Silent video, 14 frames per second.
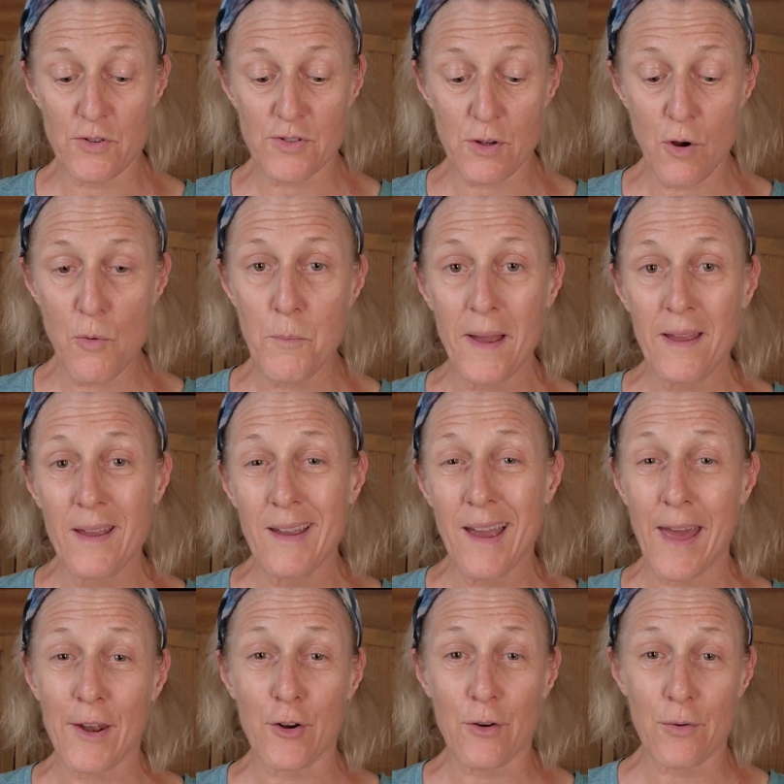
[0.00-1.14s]
soap,
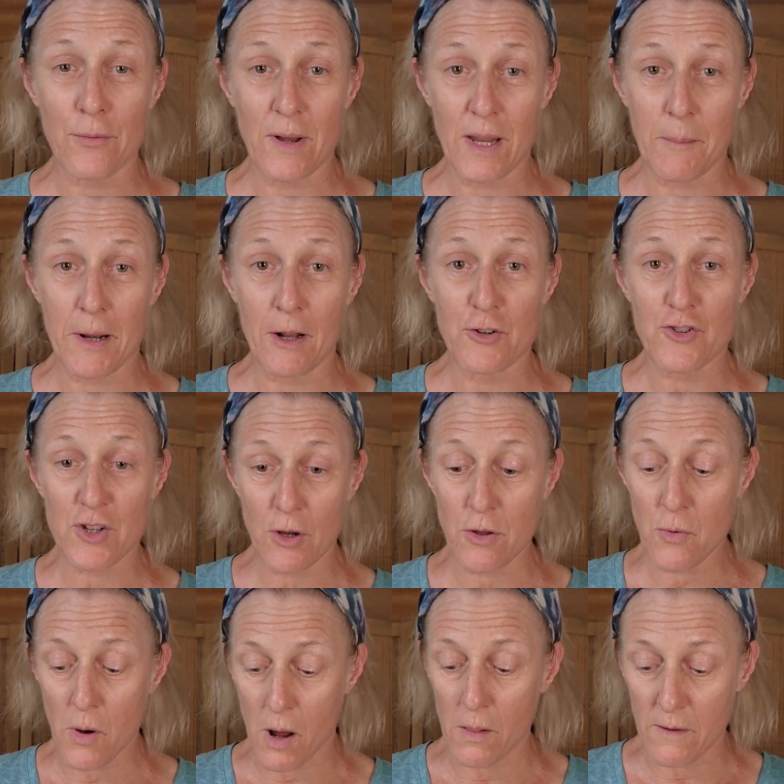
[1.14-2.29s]
and a cream, and I'll show
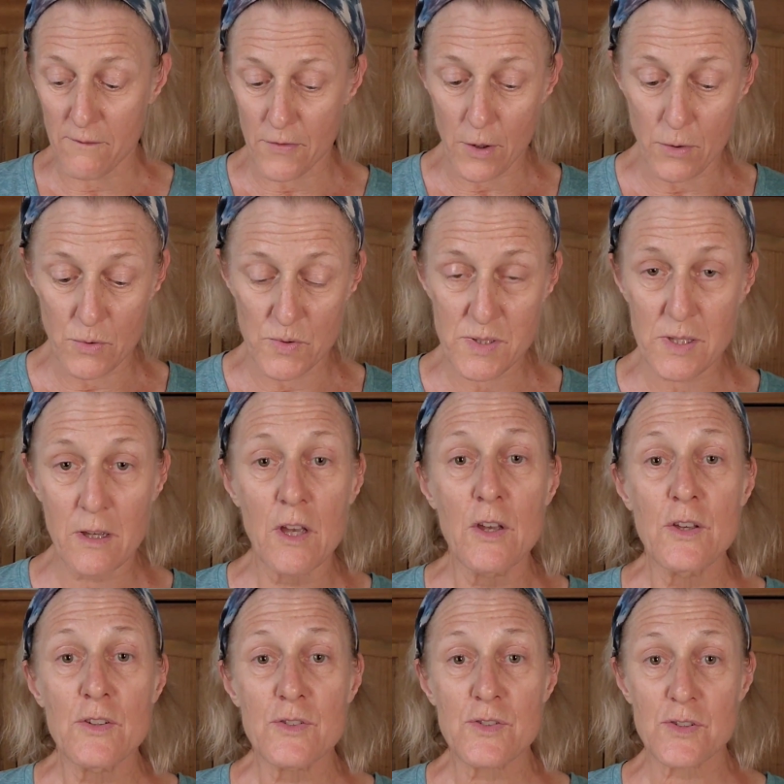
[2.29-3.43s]
you all of those.
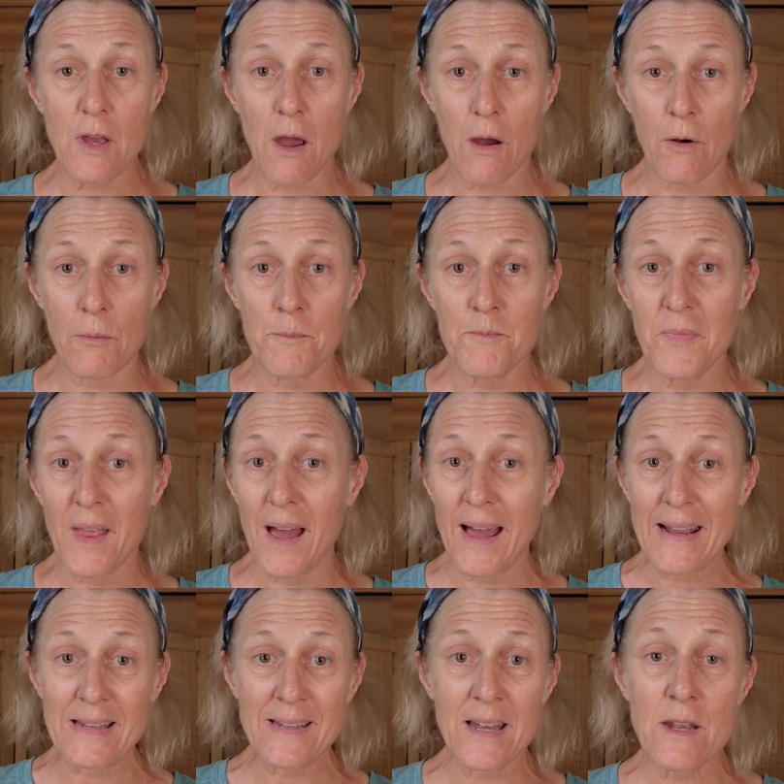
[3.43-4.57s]
So
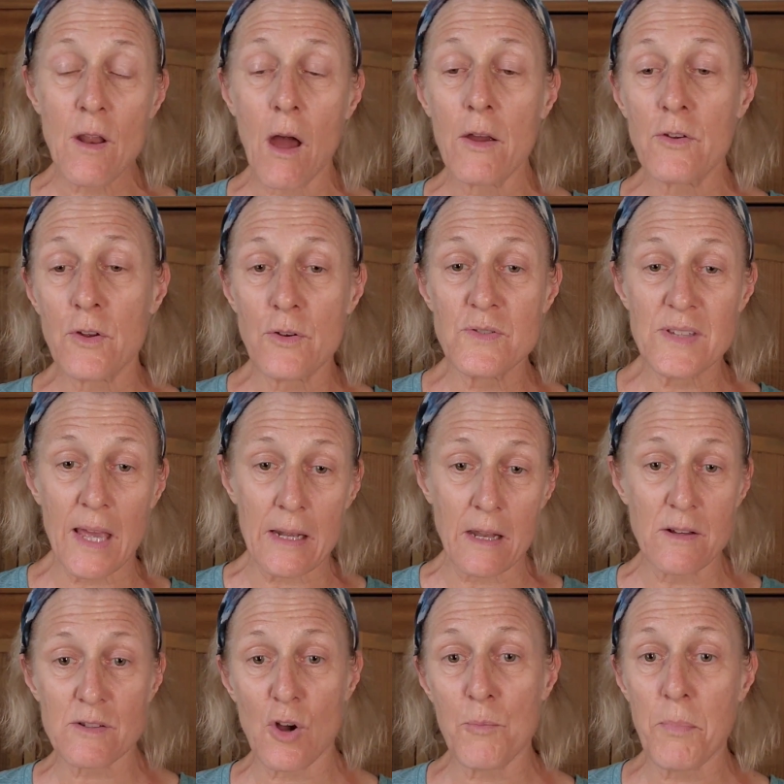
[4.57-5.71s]
I did not use any
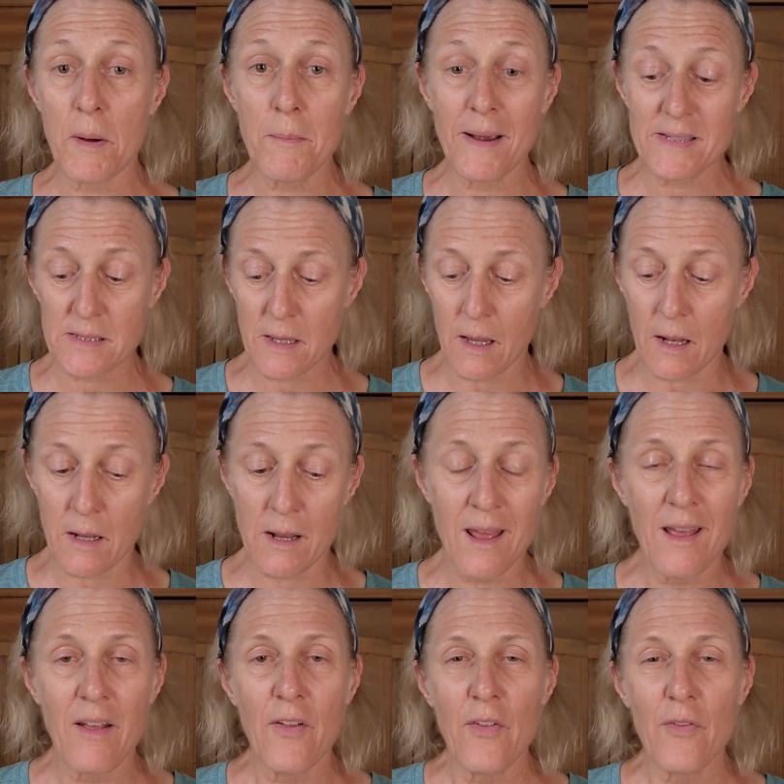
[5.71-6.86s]
soap on my skin.
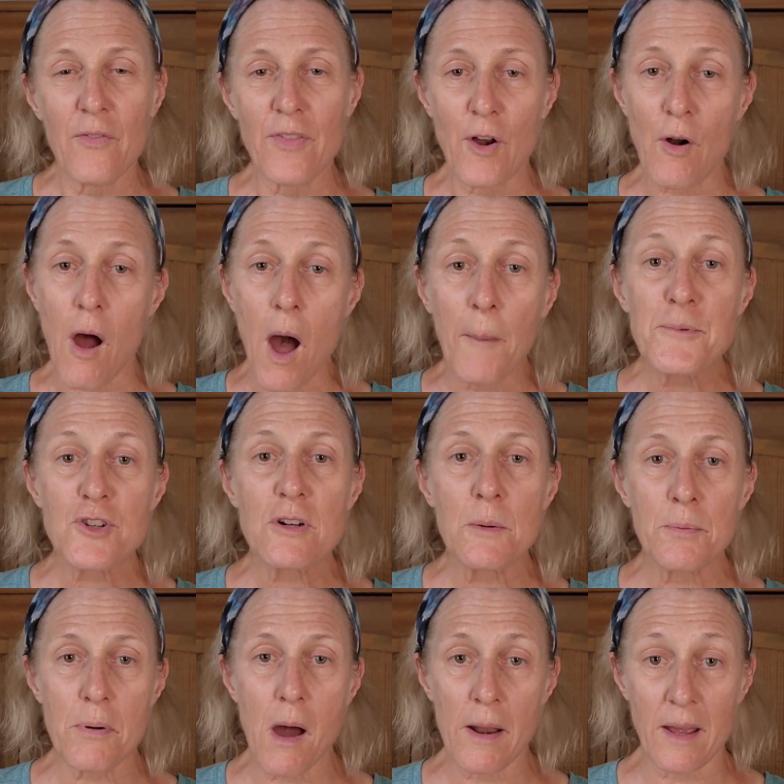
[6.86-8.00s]
They're optional
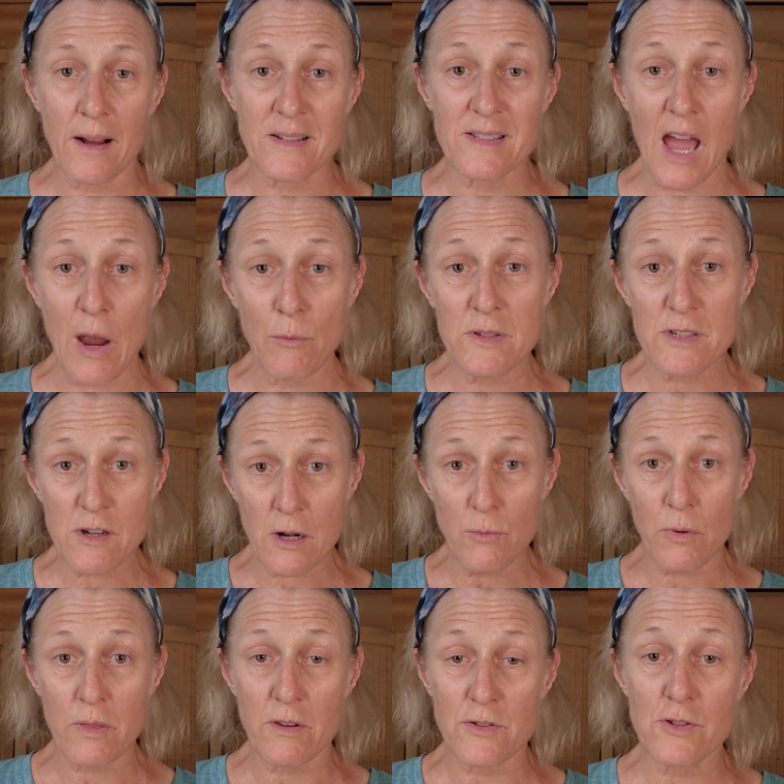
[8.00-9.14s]
products. I would start
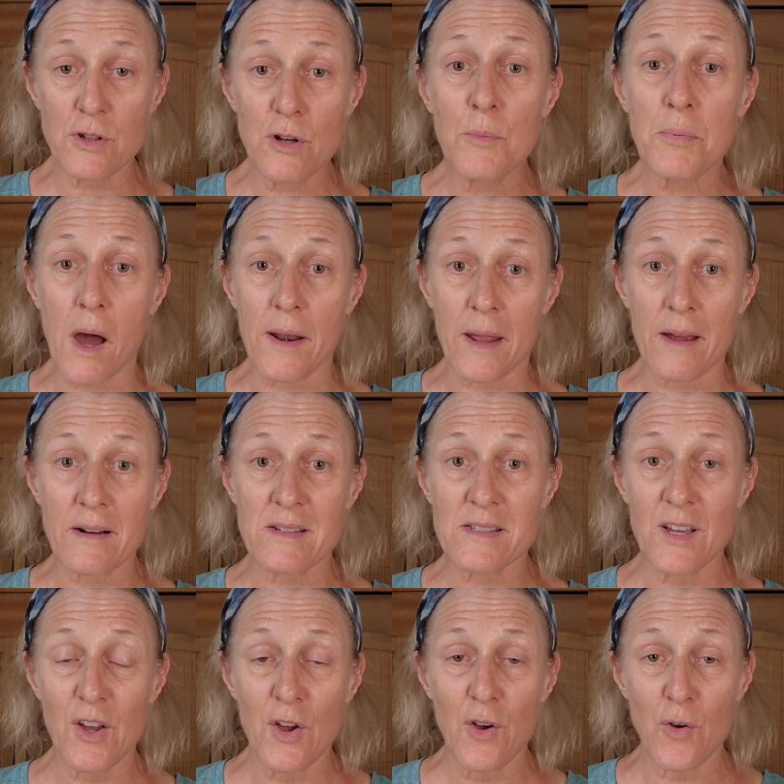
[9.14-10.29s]
with the 2 products,
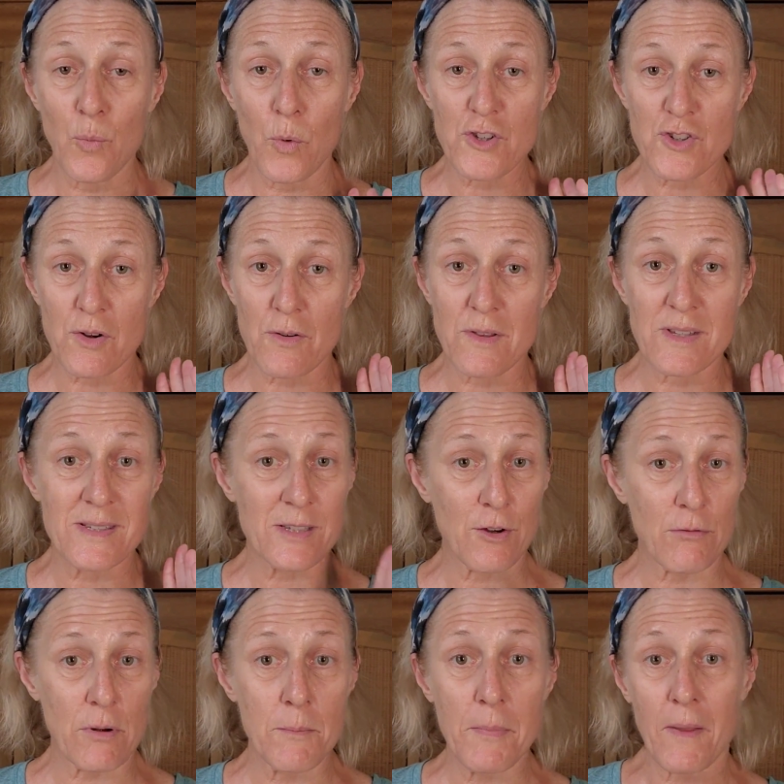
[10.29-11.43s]
which are the
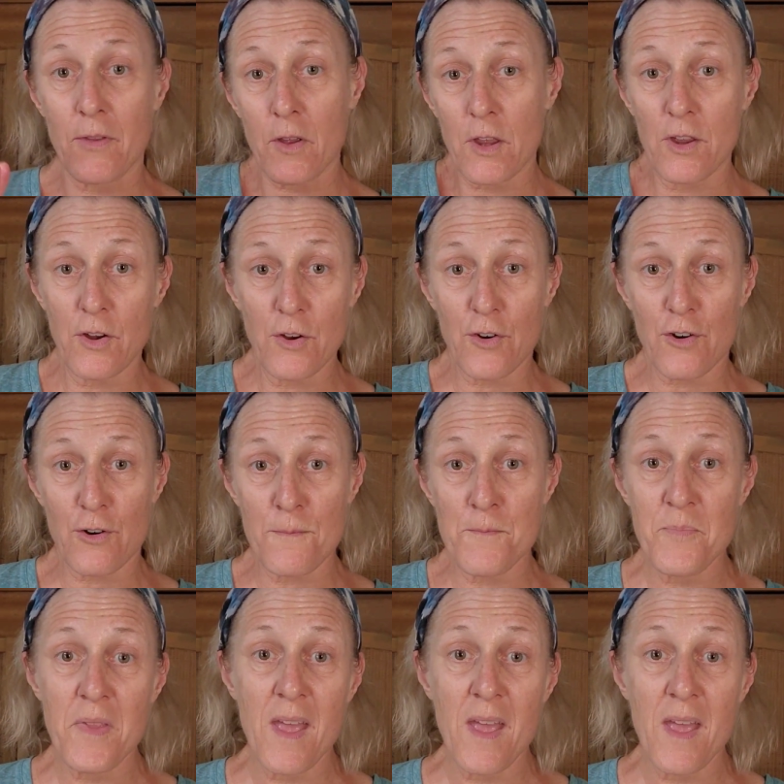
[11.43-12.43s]
serum and the Cure,